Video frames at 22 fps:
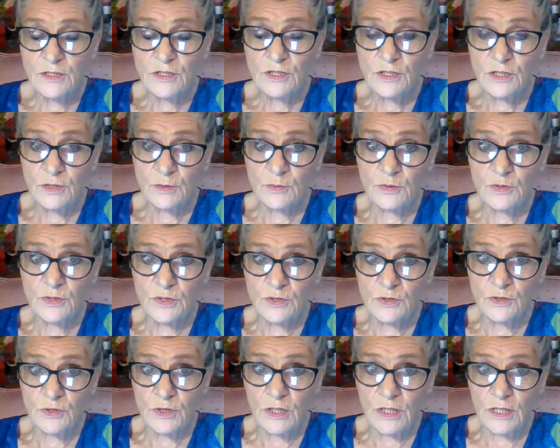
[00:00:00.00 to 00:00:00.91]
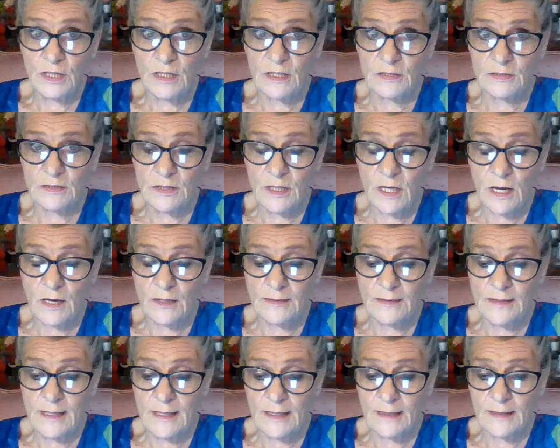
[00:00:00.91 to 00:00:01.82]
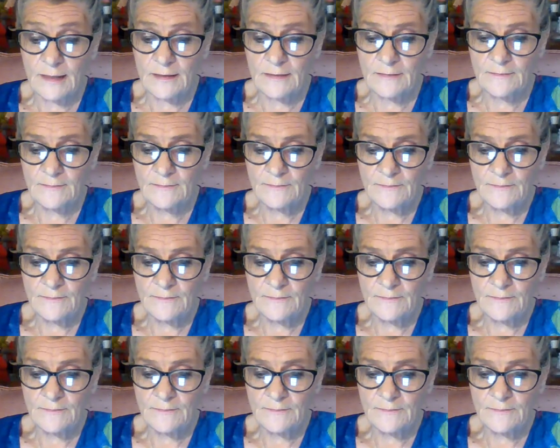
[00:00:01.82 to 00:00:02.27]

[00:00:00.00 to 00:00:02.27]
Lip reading: She was drugged, not dead.